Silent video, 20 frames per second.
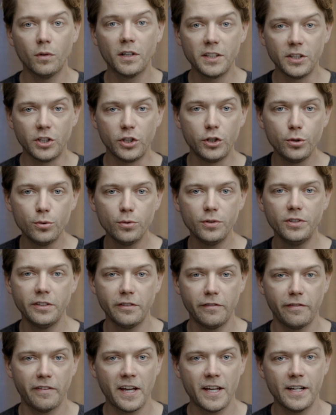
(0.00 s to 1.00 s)
one huge
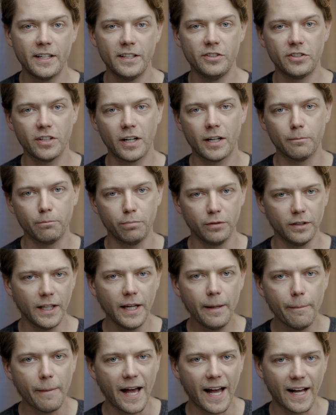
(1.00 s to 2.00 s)
advantage on
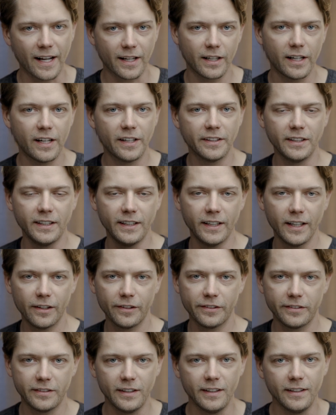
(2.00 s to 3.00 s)
playback on the
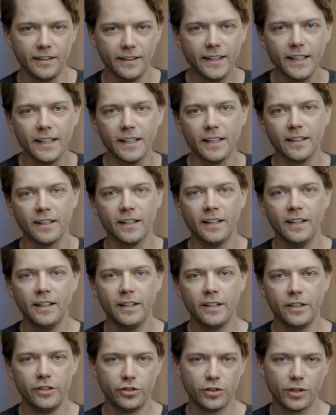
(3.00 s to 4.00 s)
LCD
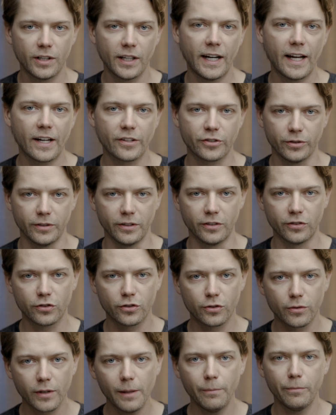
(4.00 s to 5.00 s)
is you can actually
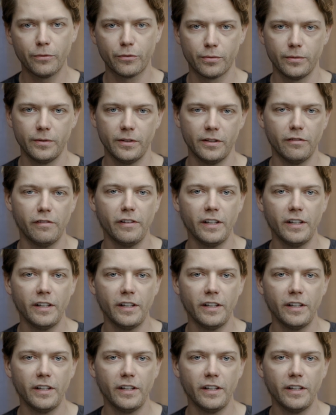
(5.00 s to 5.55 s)
scrub through the